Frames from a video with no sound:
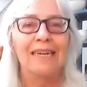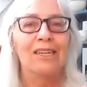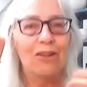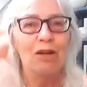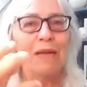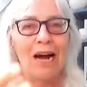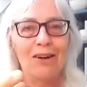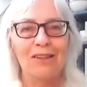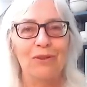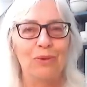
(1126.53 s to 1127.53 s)
It's got to be
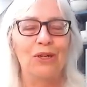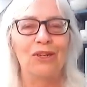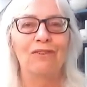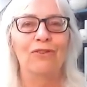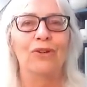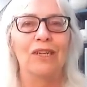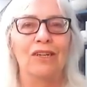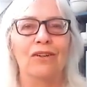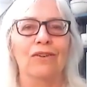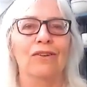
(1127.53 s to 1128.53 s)
out in the world for
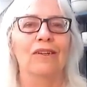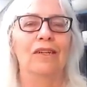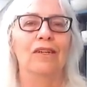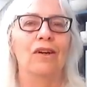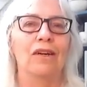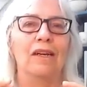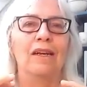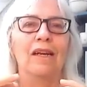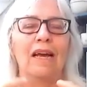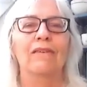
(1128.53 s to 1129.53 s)
it to start
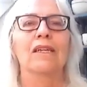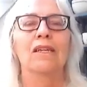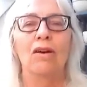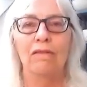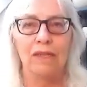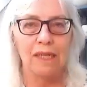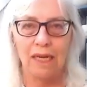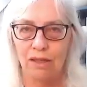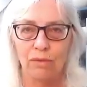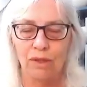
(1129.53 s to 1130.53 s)
having this
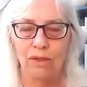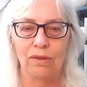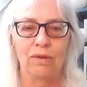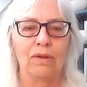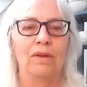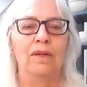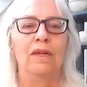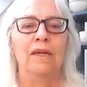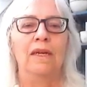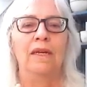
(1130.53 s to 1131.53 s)
conversation with you.
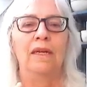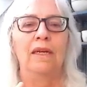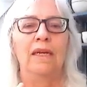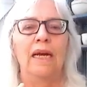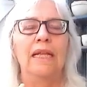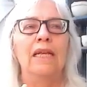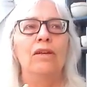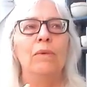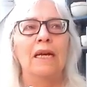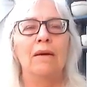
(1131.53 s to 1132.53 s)
And then
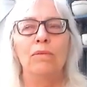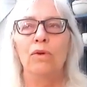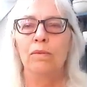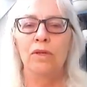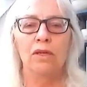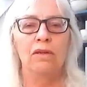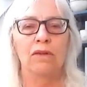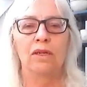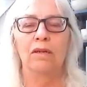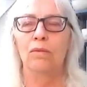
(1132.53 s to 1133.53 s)
you become more
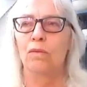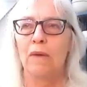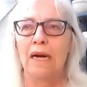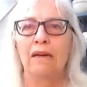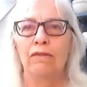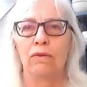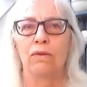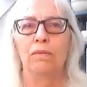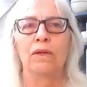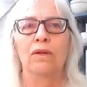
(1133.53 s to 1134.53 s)
observant and more
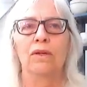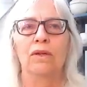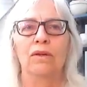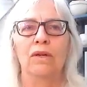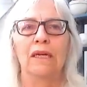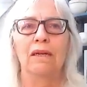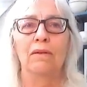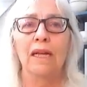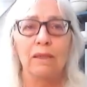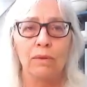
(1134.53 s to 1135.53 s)
mindful, because
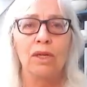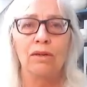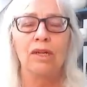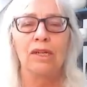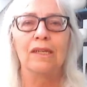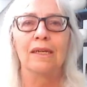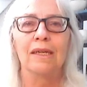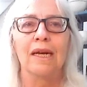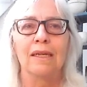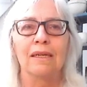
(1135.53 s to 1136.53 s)
that's what curiosity
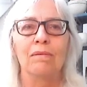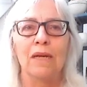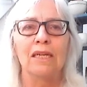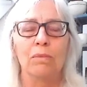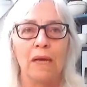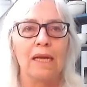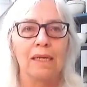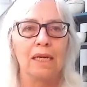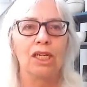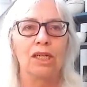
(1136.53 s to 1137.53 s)
does. It makes you pay
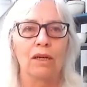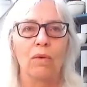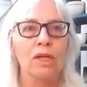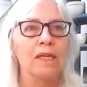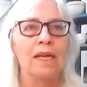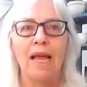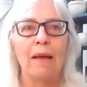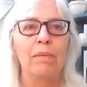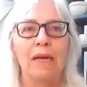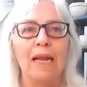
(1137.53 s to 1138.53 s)
attention. What's going to
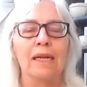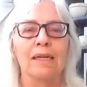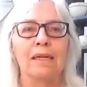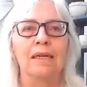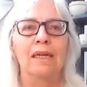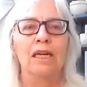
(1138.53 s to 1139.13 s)
happen next?